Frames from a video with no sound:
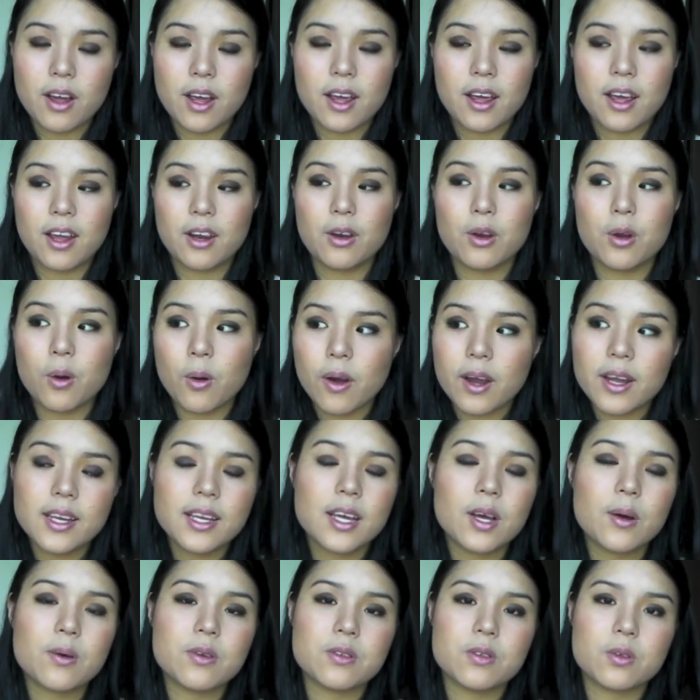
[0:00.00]
I had no
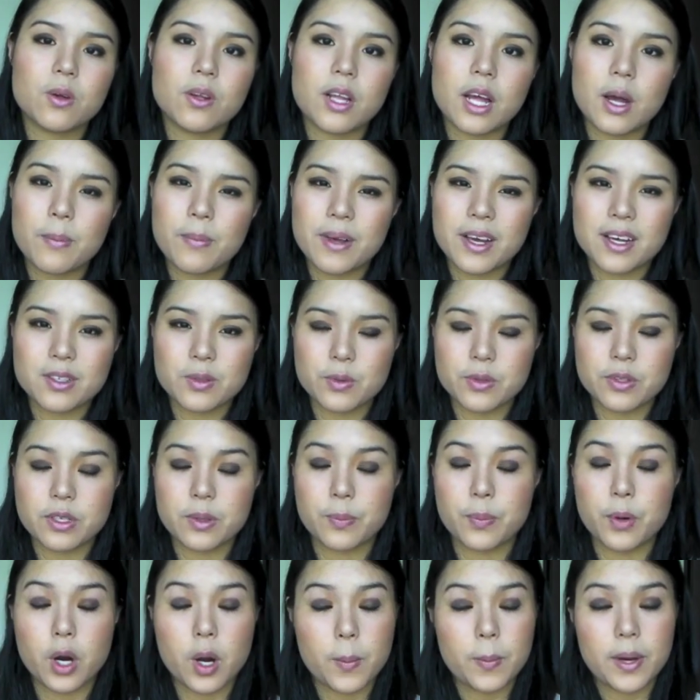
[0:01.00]
idea it was sold out because it was a
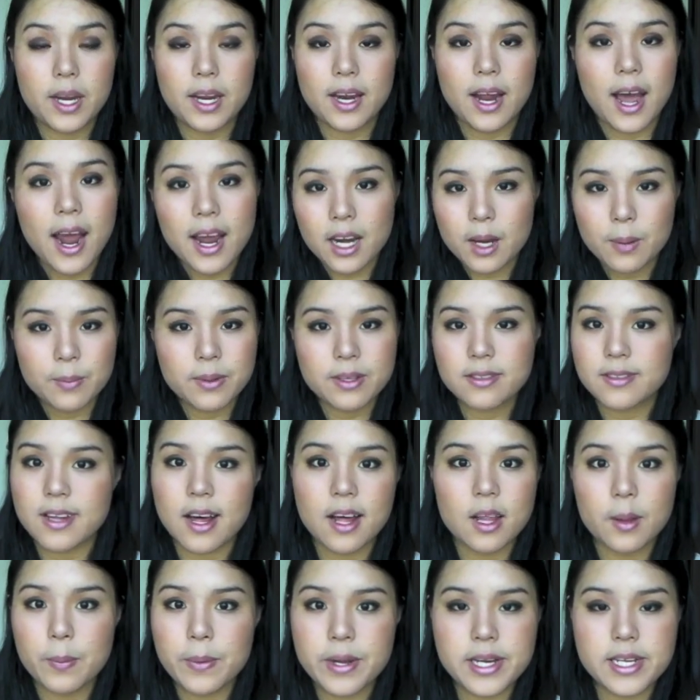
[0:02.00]
permanent item. It's
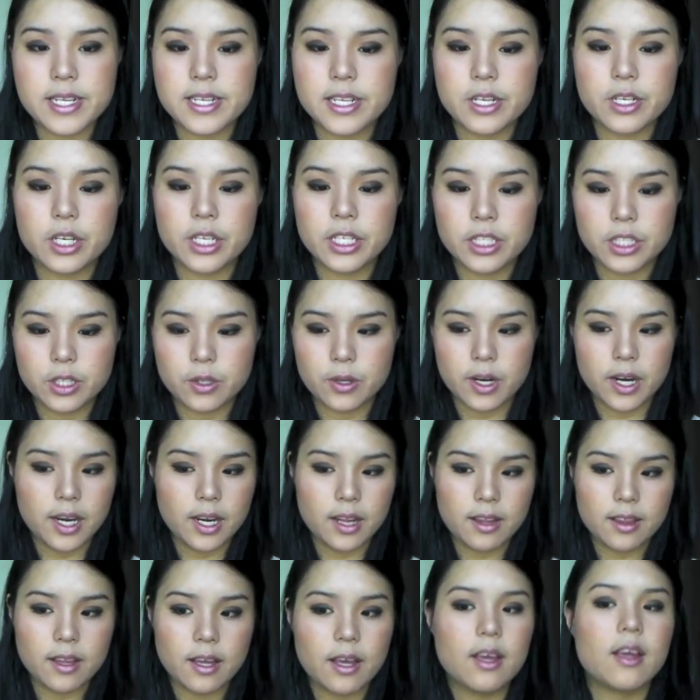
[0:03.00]
not limited edition or
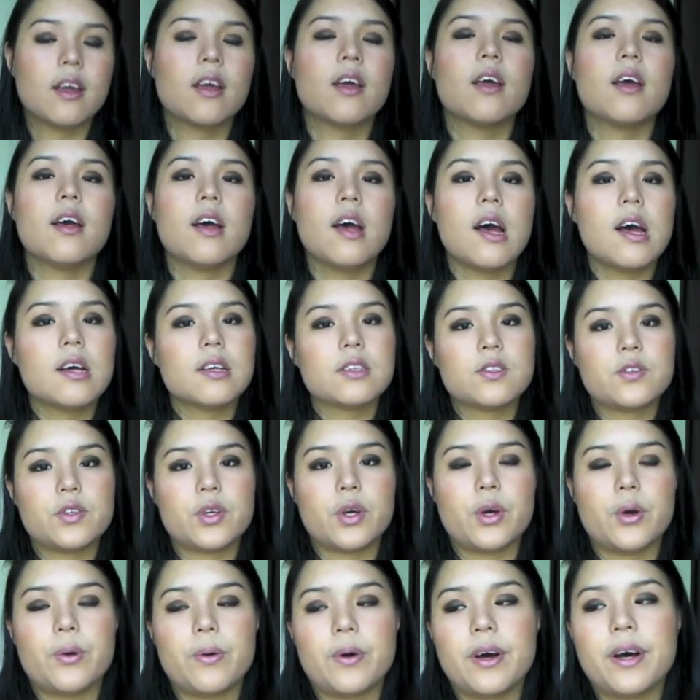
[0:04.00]
anything.
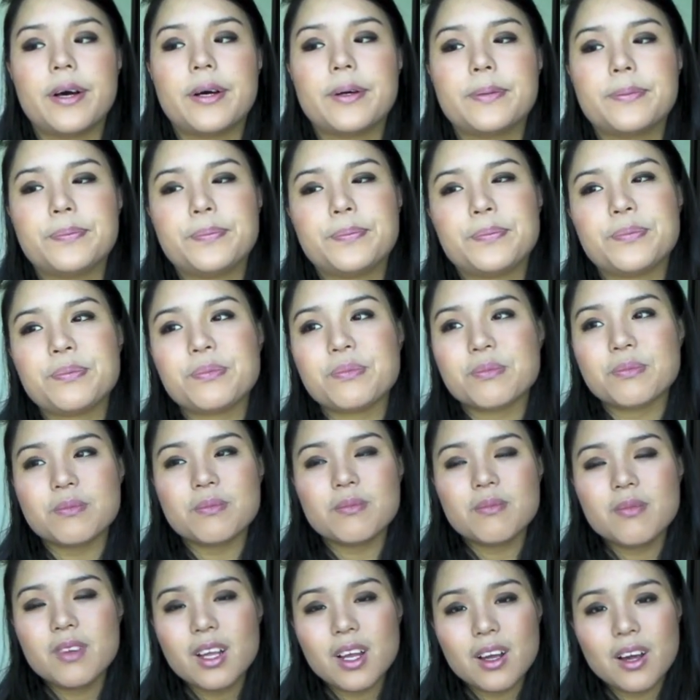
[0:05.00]
So
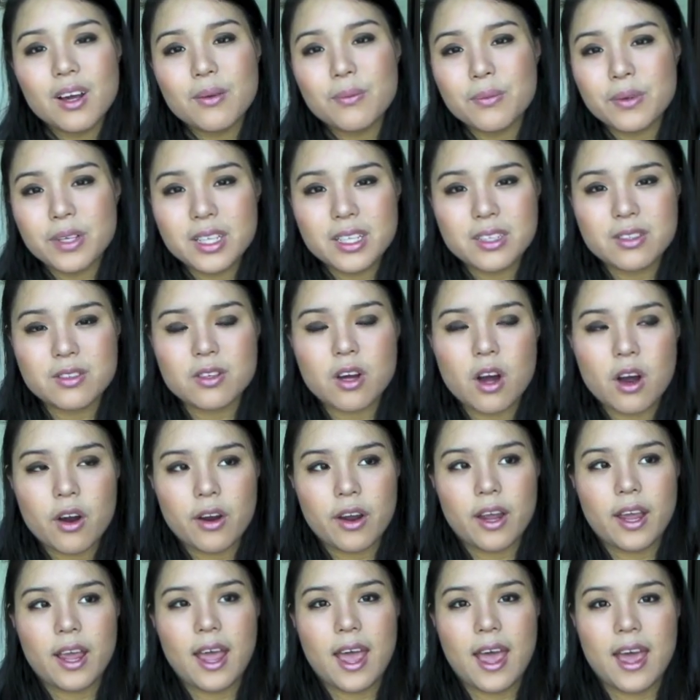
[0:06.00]
I'm really
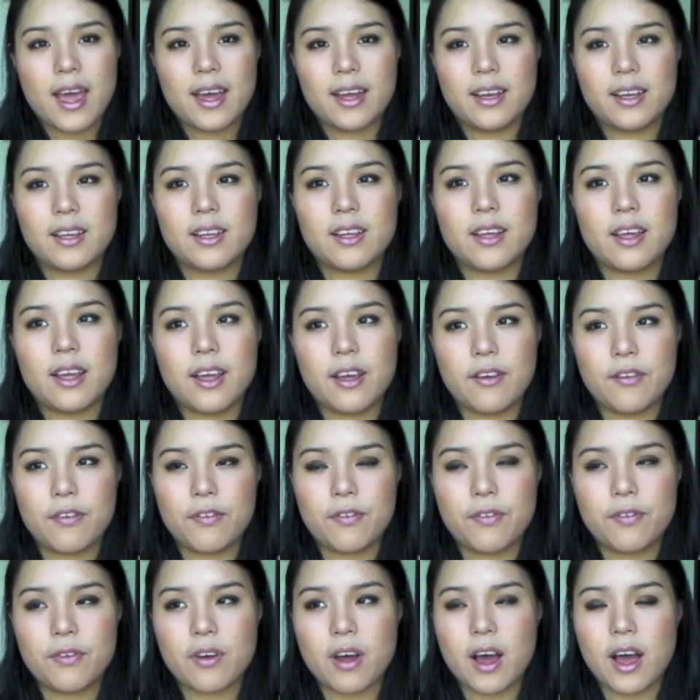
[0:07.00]
sorry, and
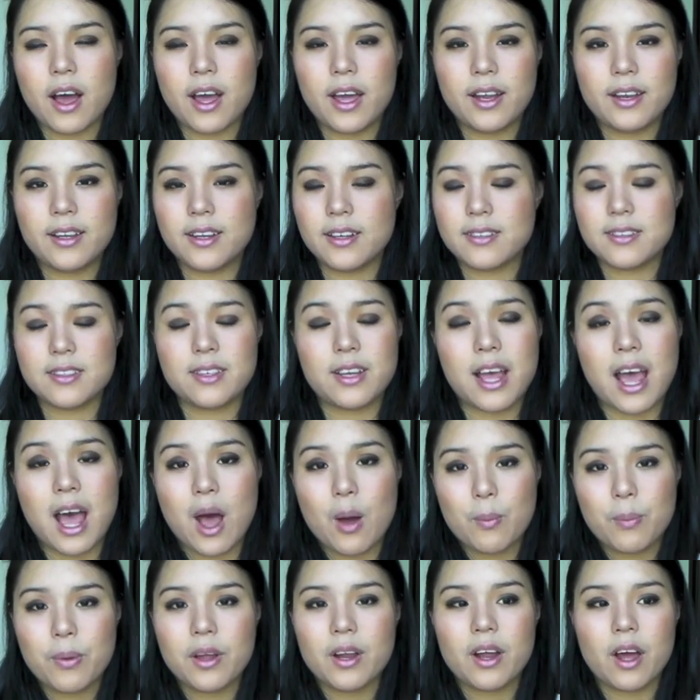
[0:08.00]
if it doesn't
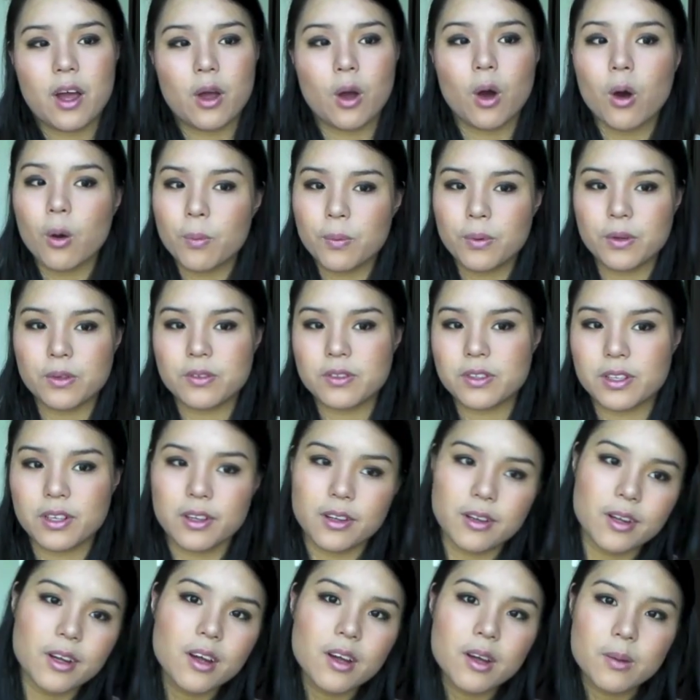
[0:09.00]
happen, I hope you
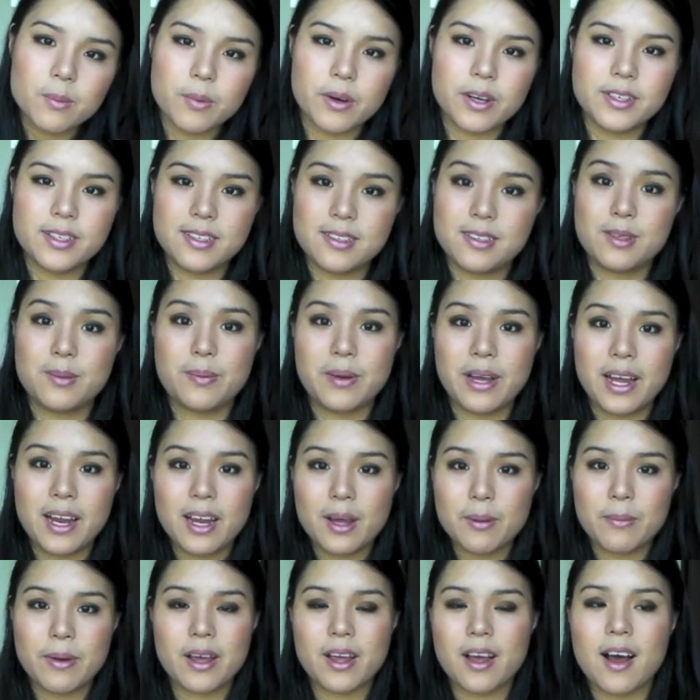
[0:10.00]
still
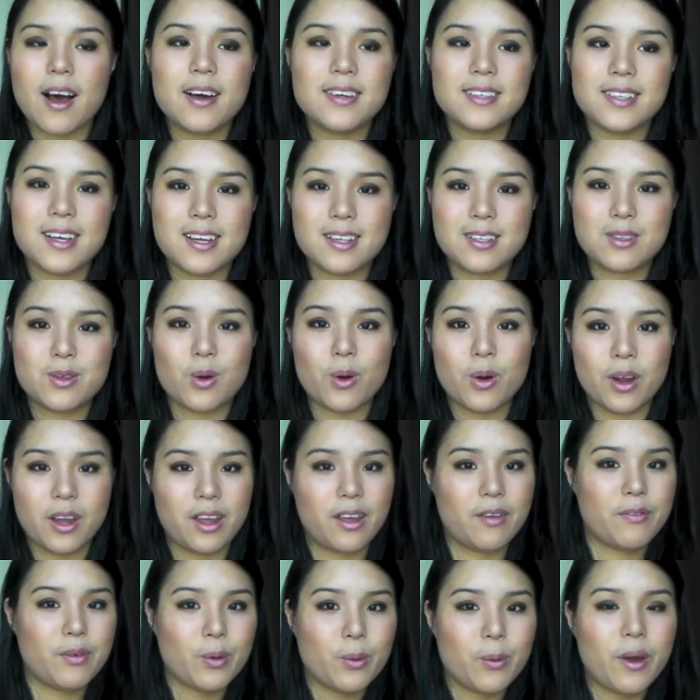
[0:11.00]
participate in my contest or
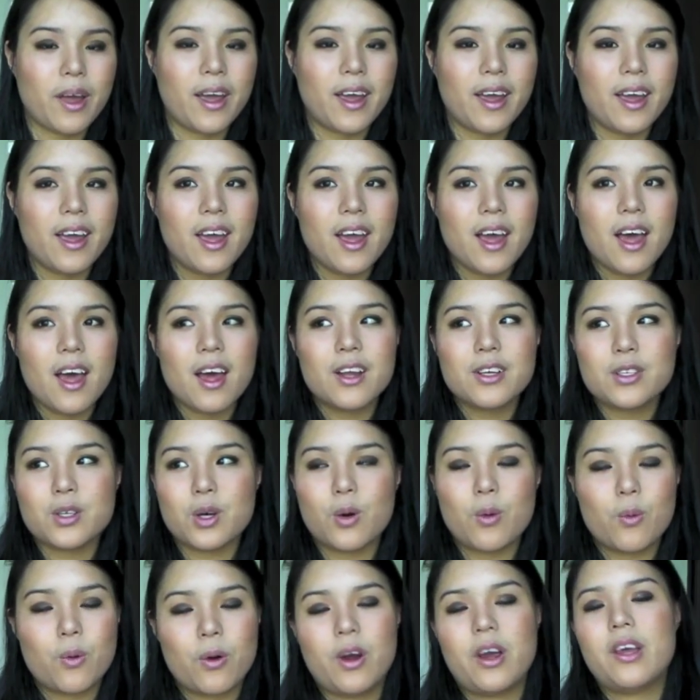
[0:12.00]
giveaway.
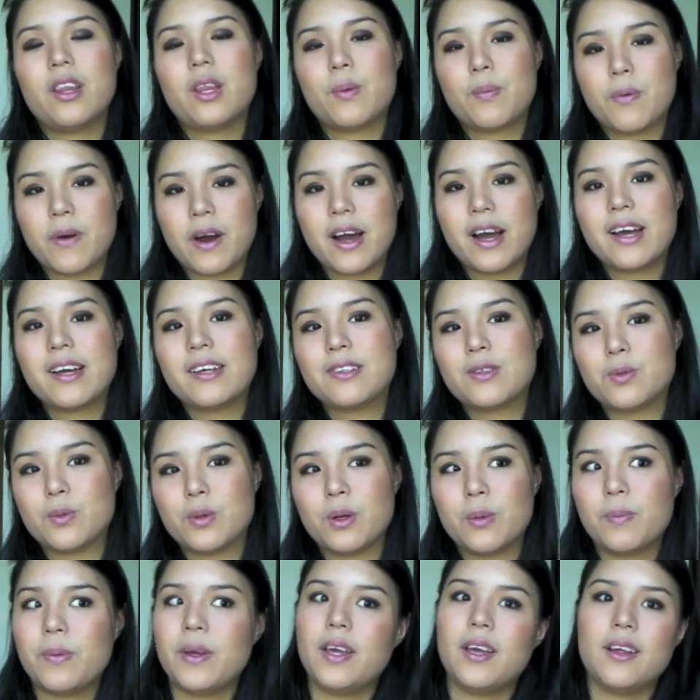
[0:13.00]
Don't worry, the prize
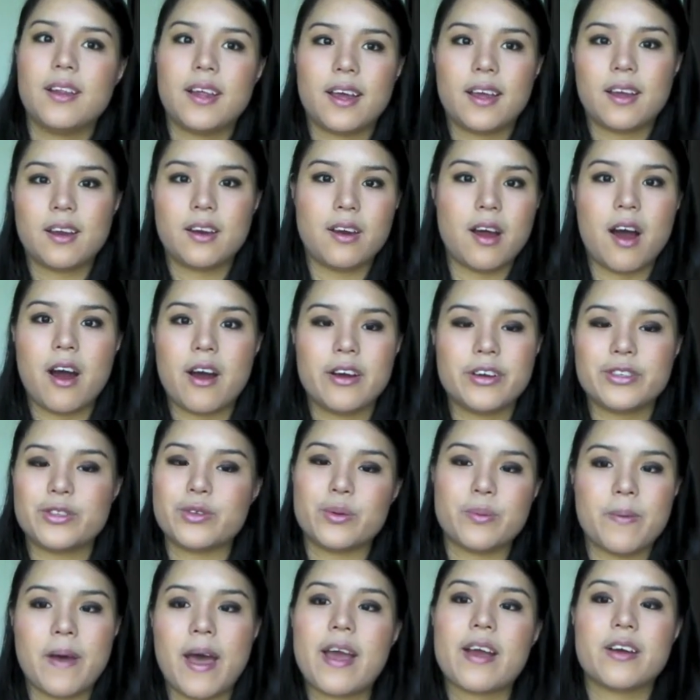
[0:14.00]
will be like NARS
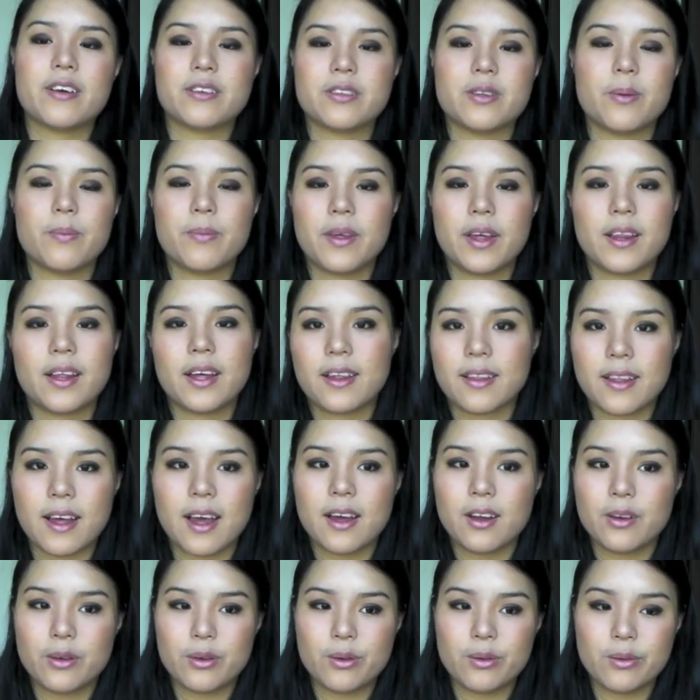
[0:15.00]
or MAC or something like
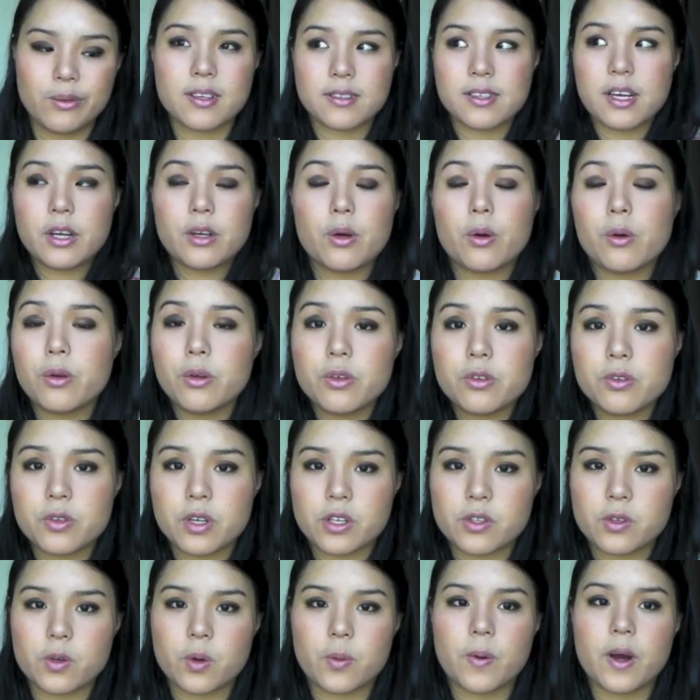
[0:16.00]
that, because I don't use
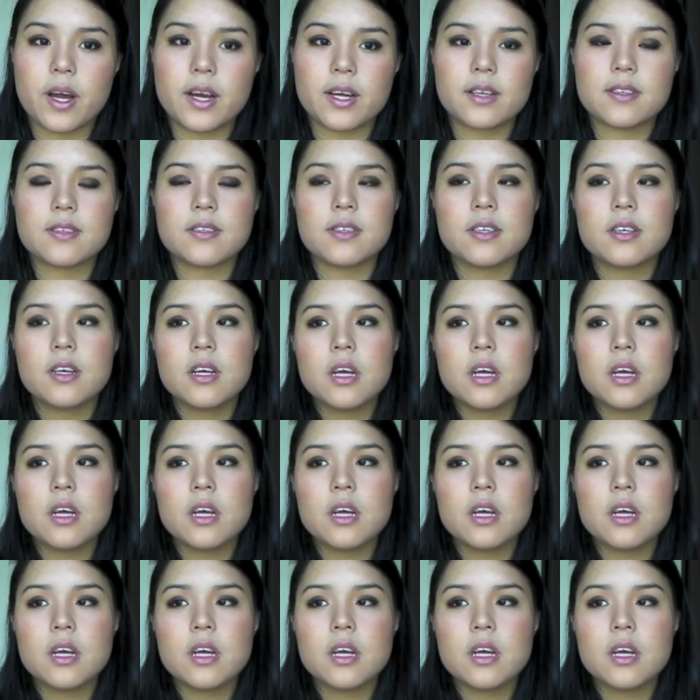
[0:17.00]
drugstore products.